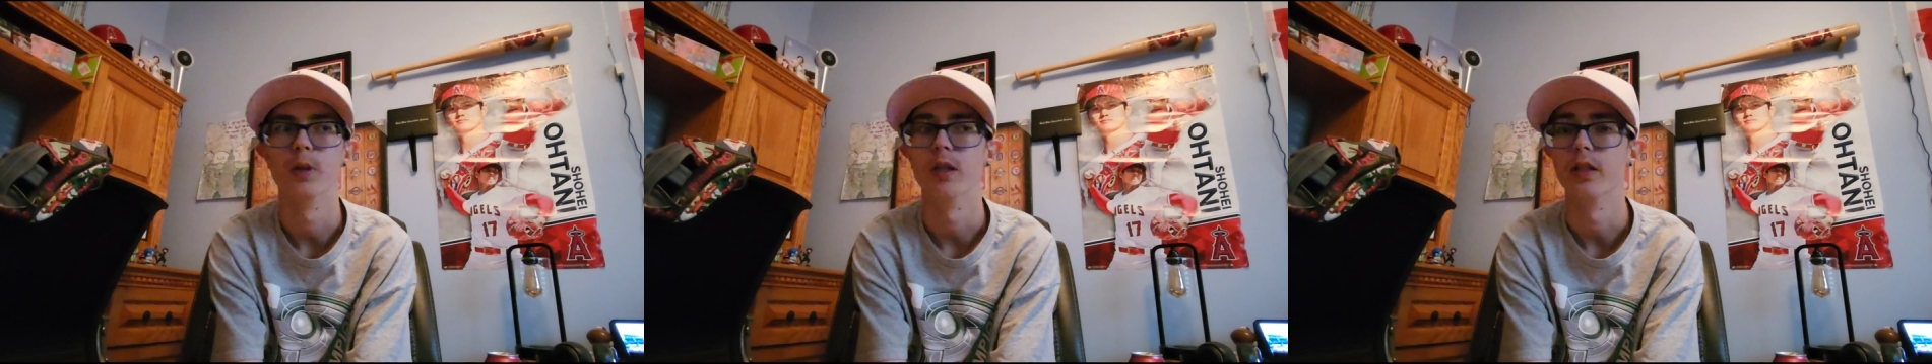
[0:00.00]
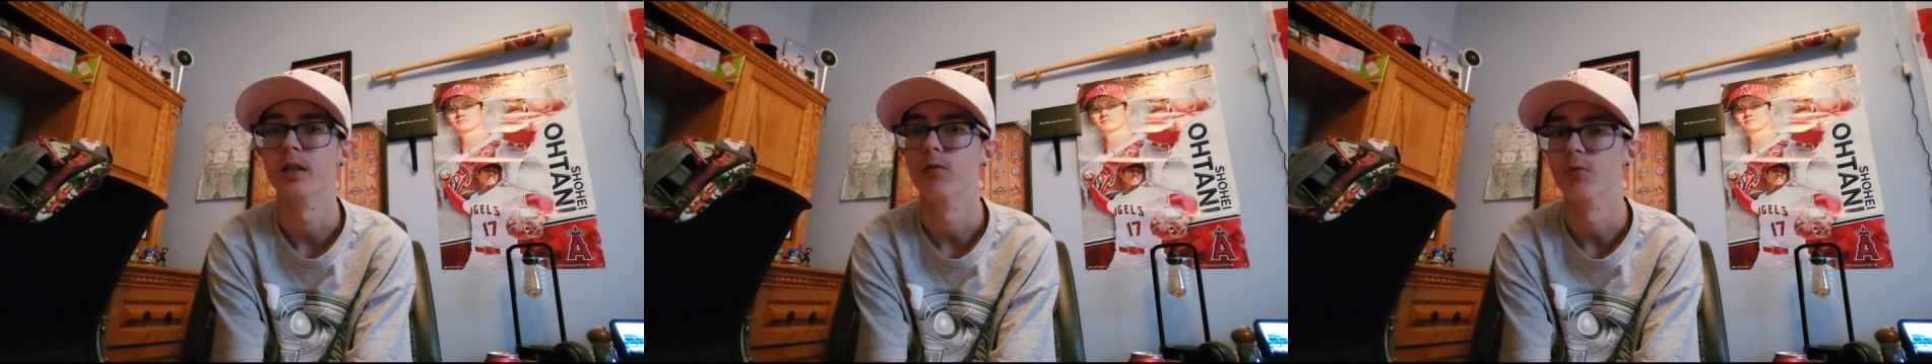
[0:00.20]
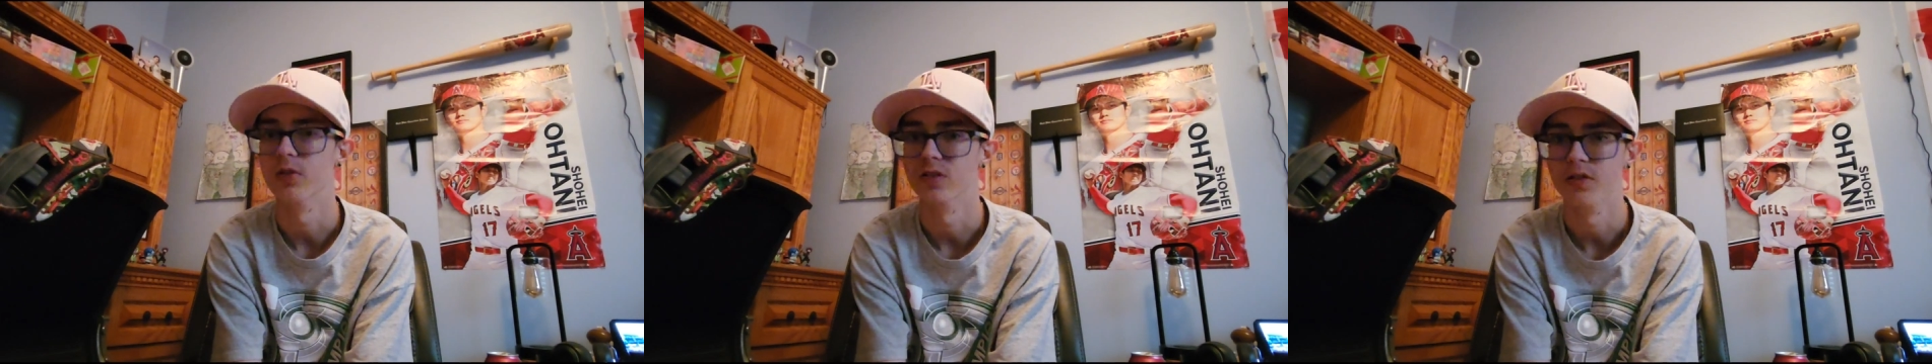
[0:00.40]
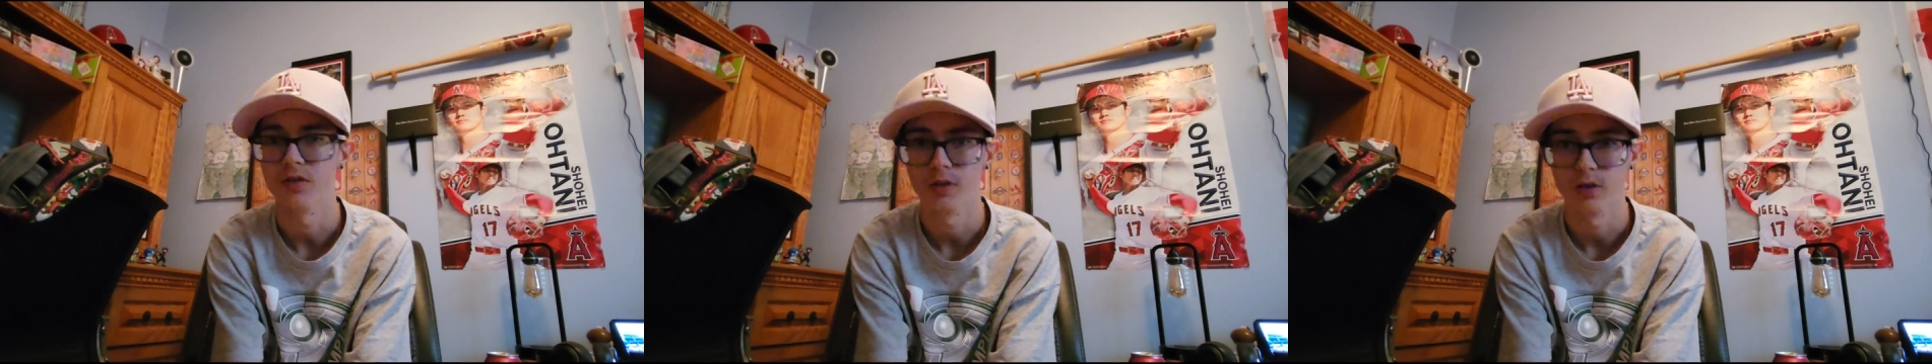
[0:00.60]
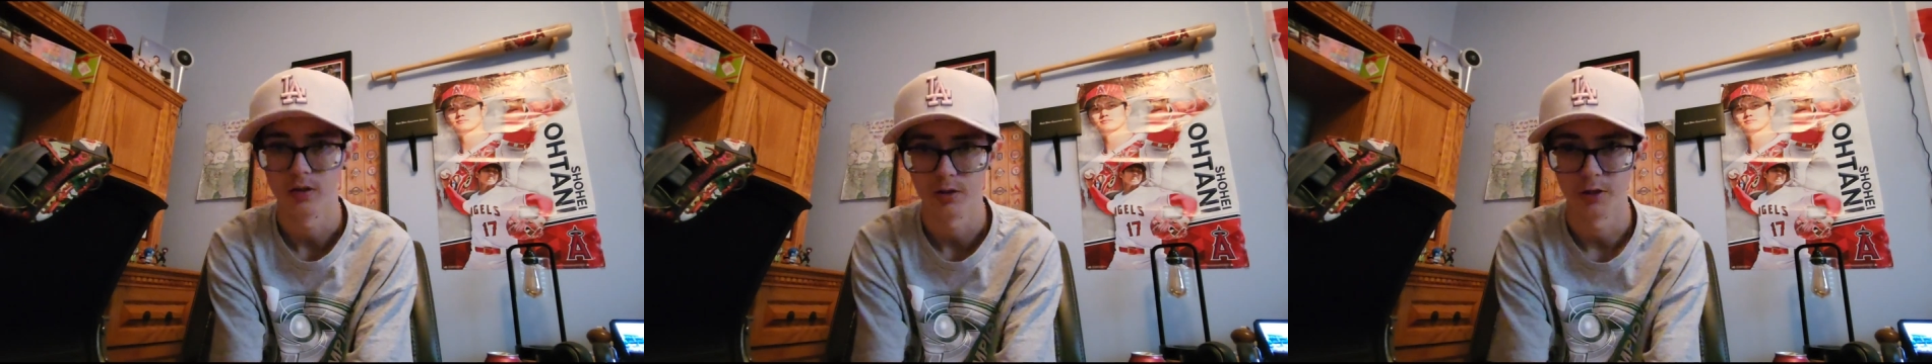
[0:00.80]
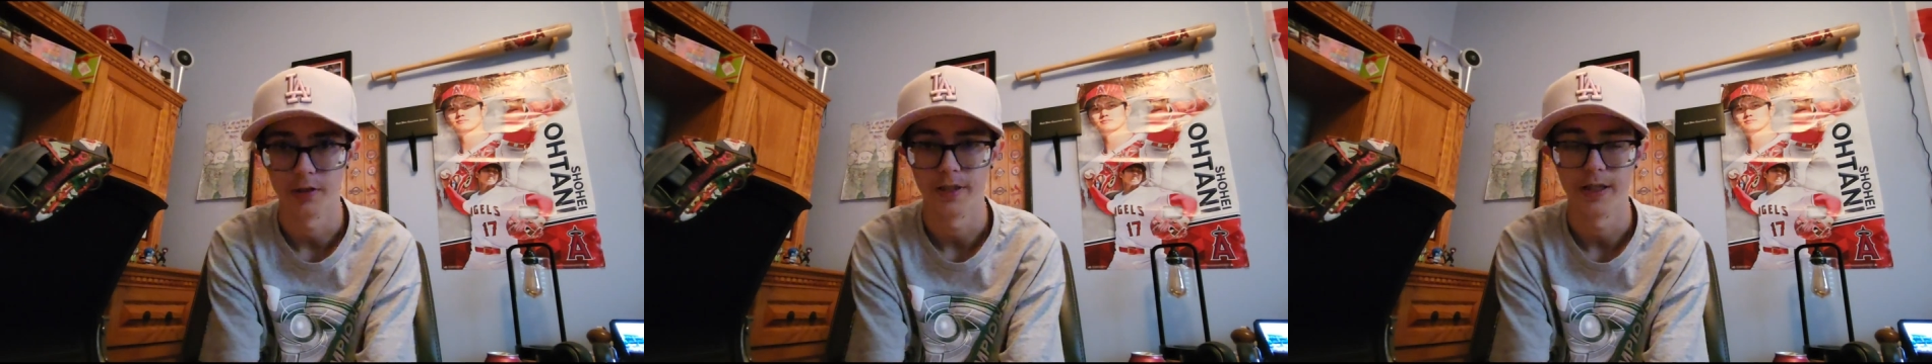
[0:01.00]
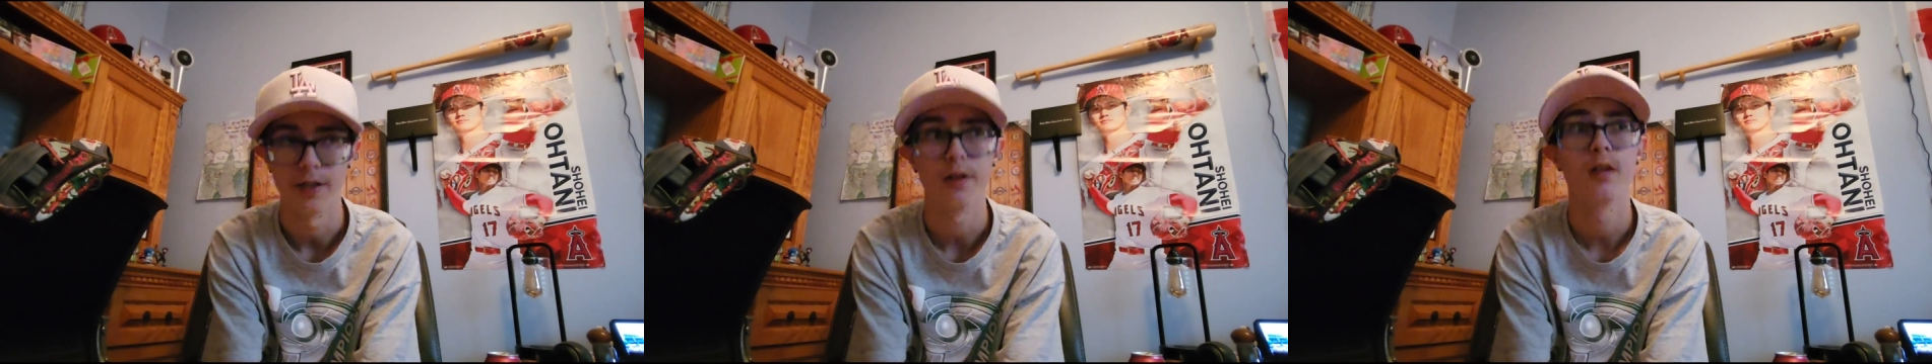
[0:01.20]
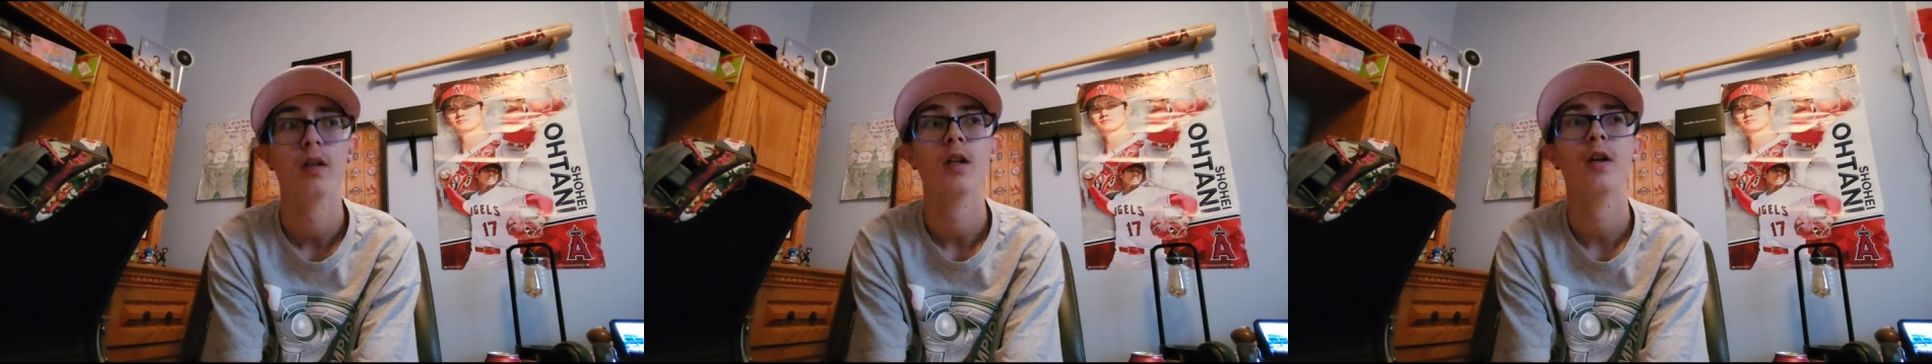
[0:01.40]
but it was a good
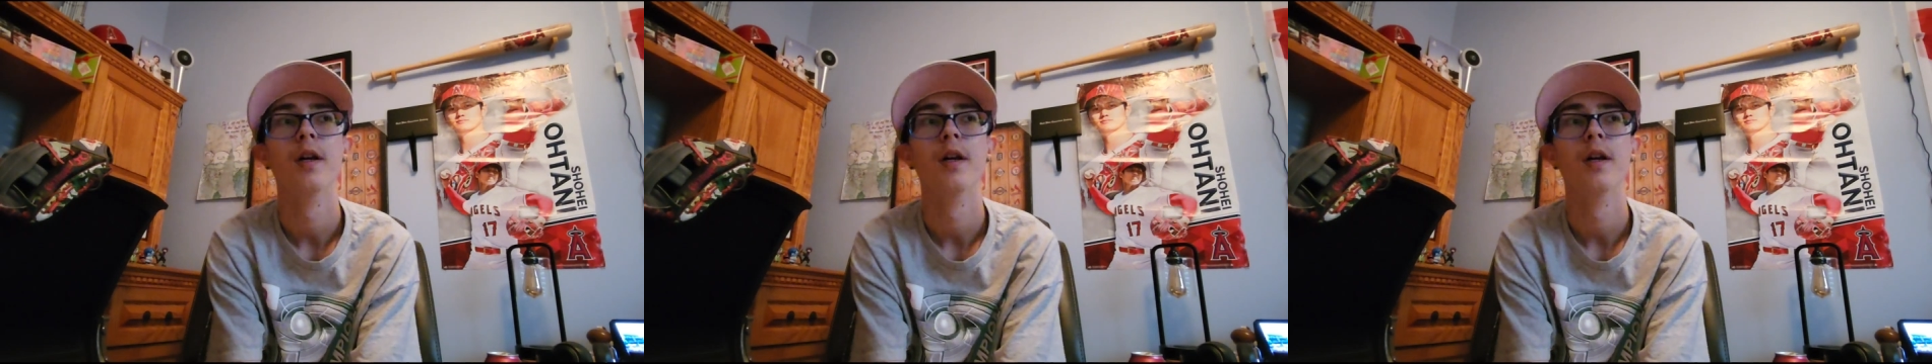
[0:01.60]
hit.